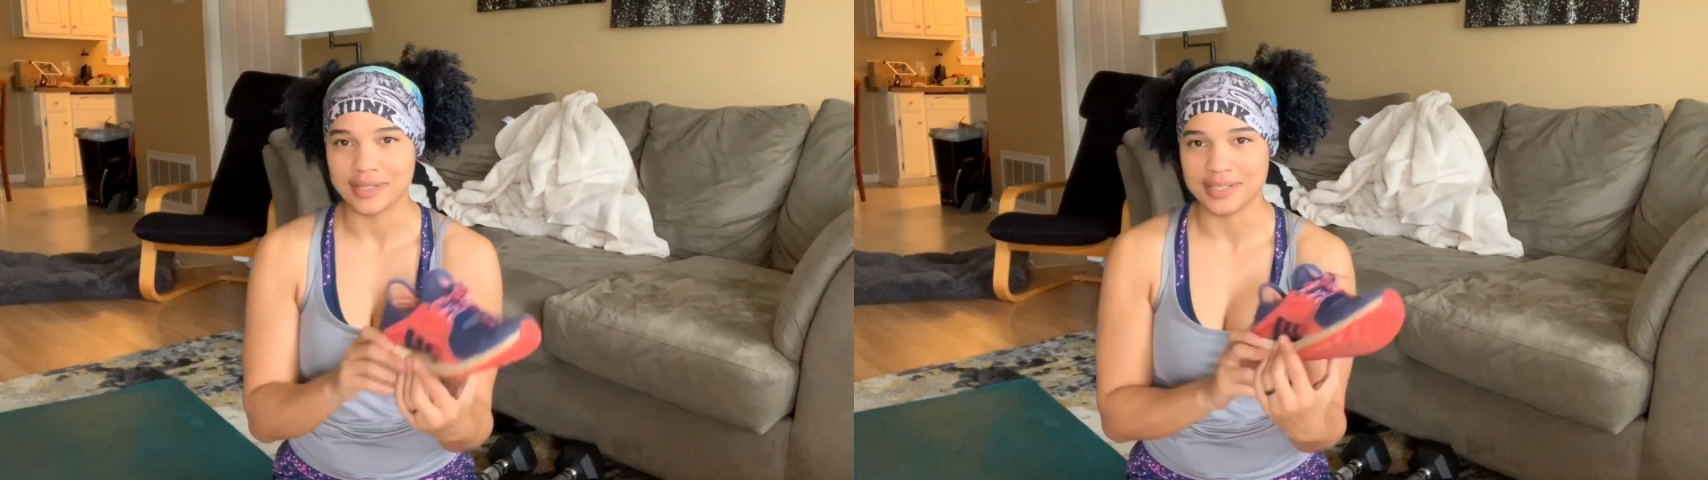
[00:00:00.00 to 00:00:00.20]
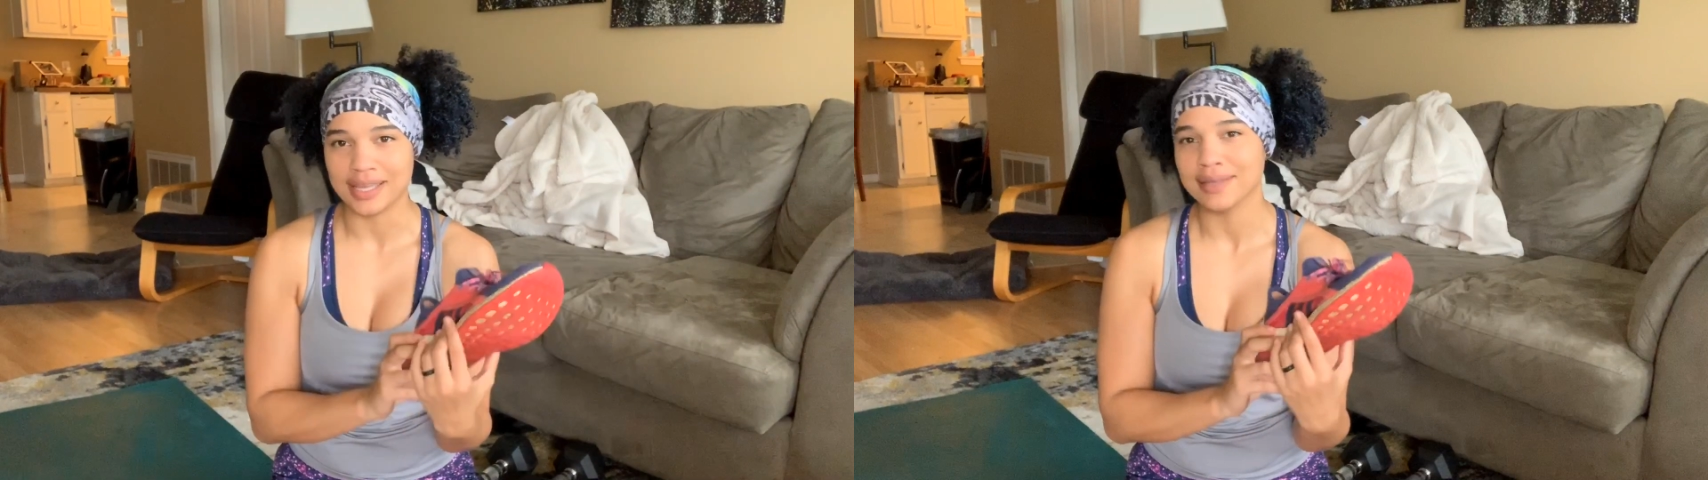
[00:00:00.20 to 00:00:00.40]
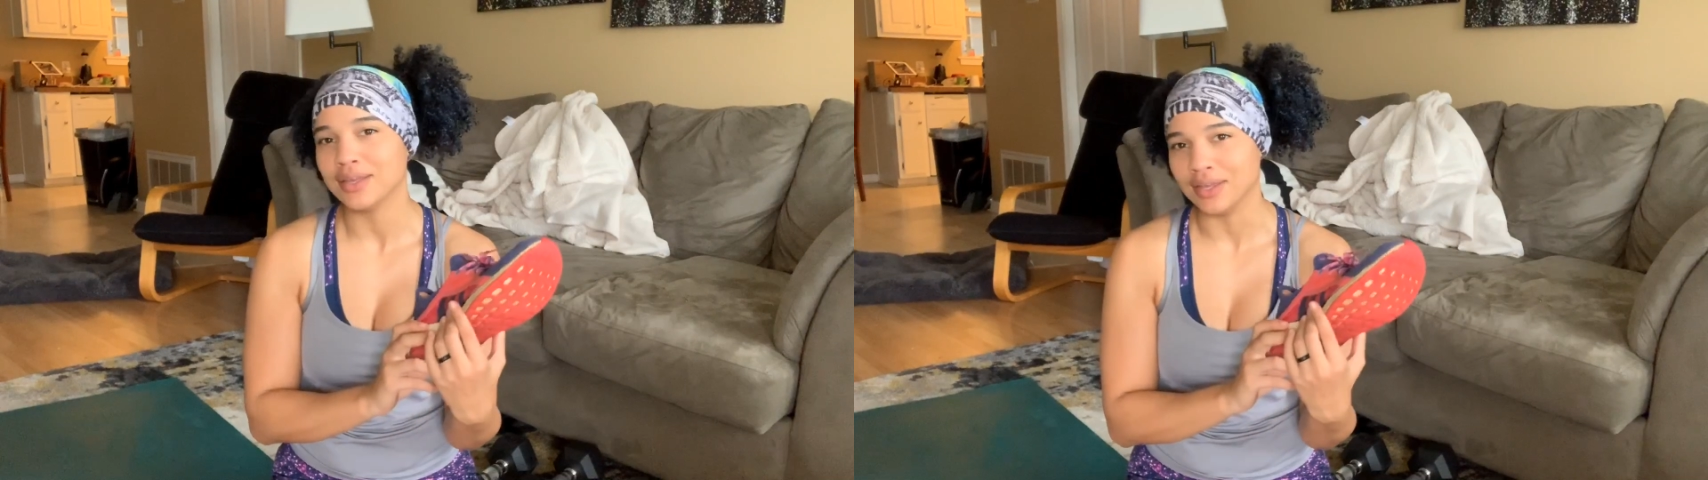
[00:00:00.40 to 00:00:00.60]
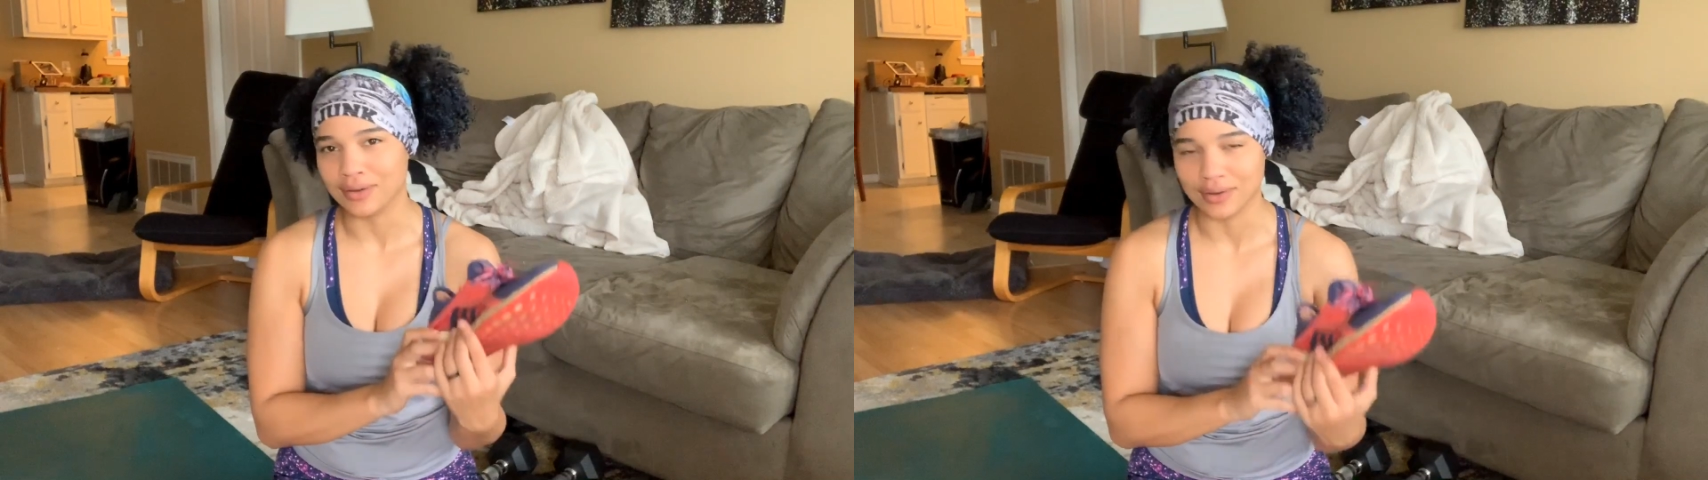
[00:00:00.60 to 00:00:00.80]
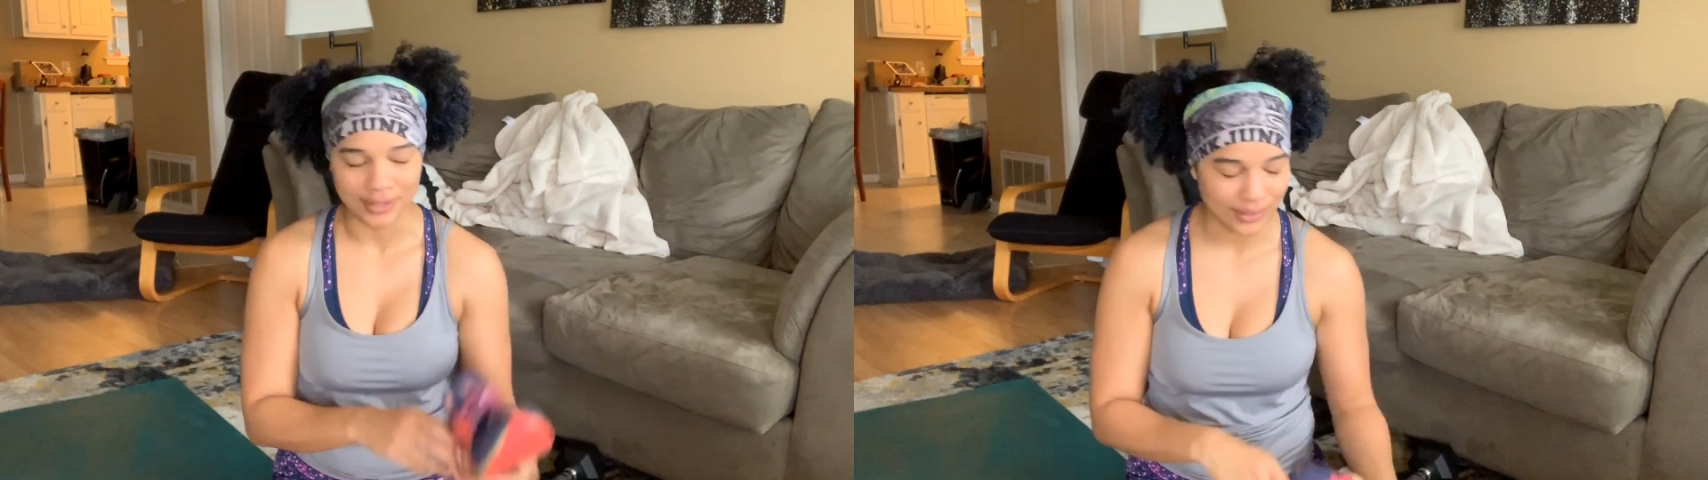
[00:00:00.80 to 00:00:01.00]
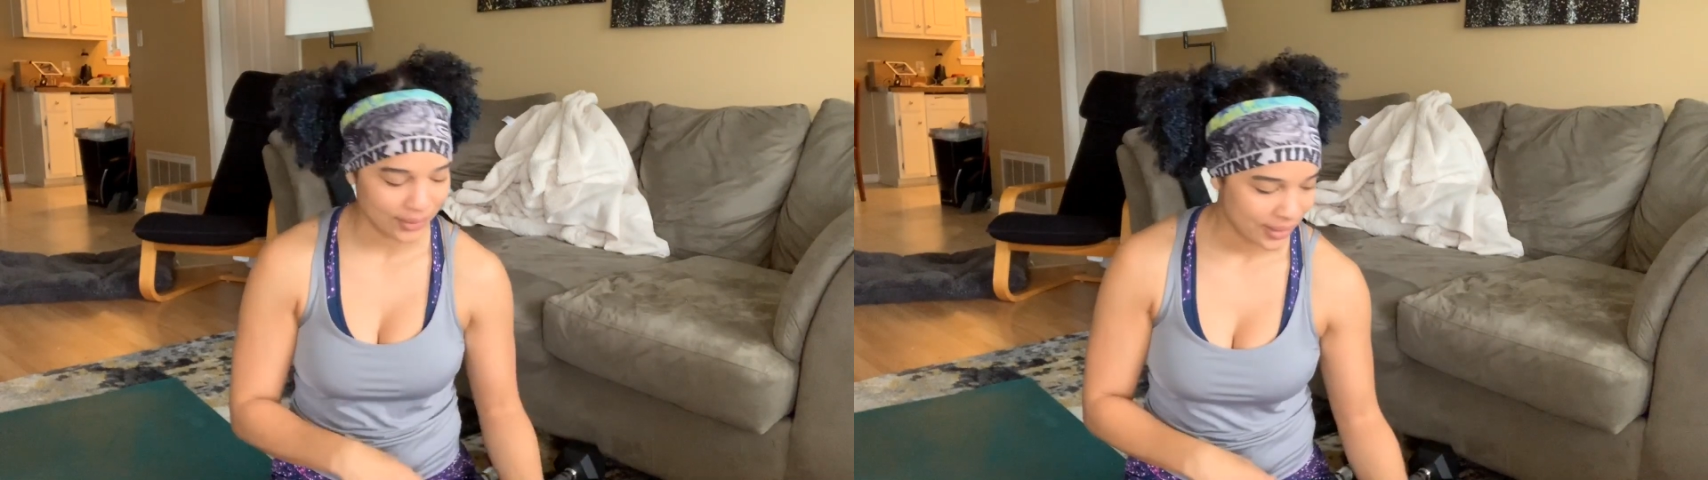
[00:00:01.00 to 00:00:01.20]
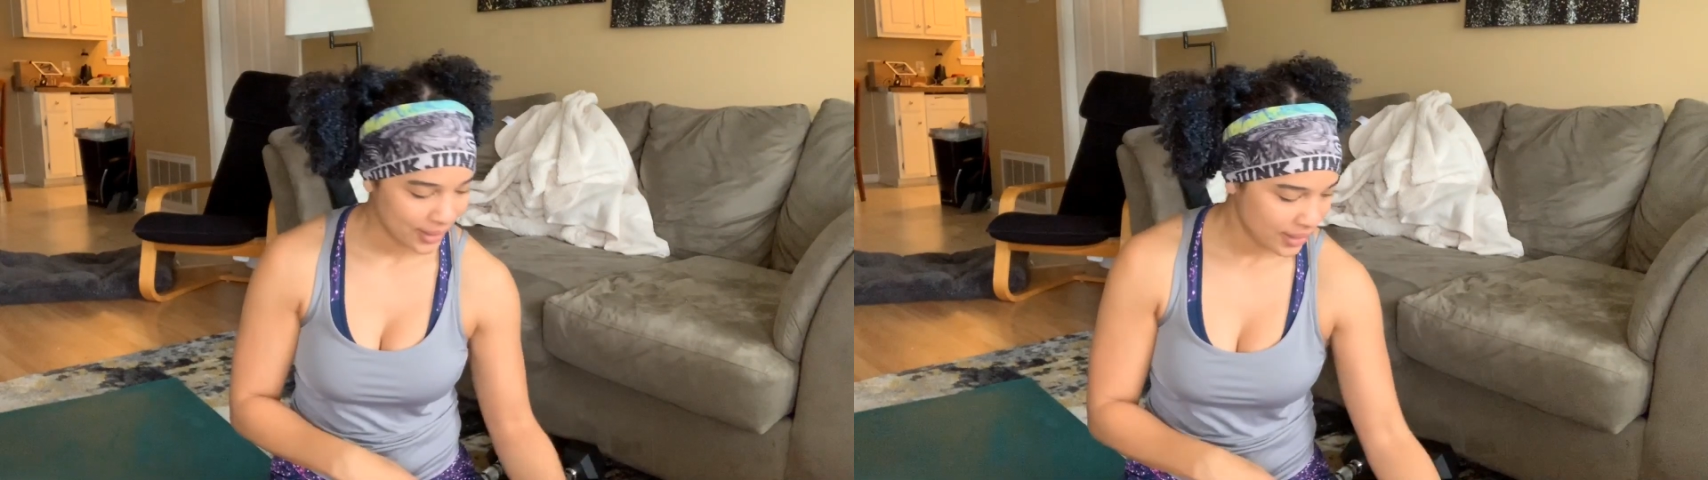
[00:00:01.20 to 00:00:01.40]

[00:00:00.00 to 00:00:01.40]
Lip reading: because I hate cardio.